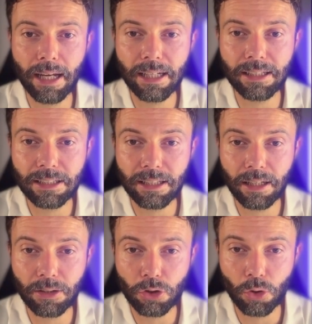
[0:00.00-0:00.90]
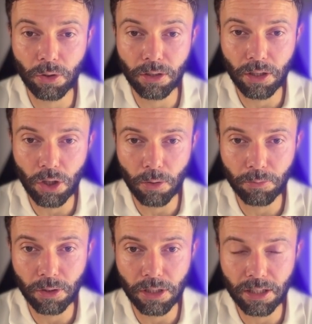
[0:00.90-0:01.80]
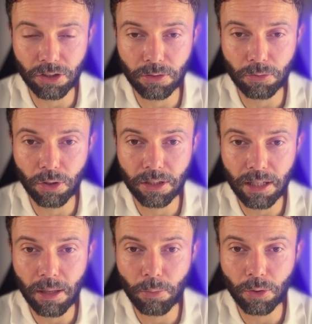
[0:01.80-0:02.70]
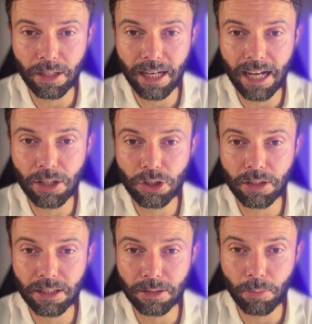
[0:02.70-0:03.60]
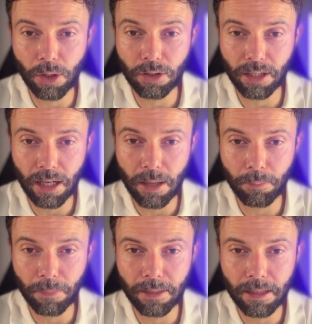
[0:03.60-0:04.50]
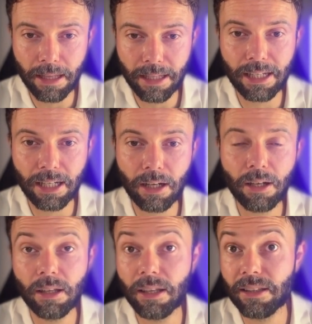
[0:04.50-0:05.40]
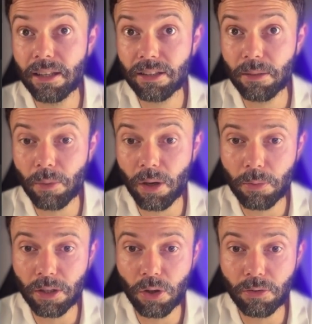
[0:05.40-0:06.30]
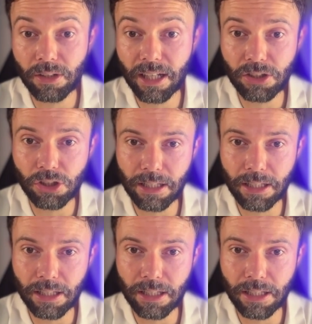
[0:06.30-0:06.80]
I can see that during the confrontation, for example, the action is building up. And here, there's a moment of tension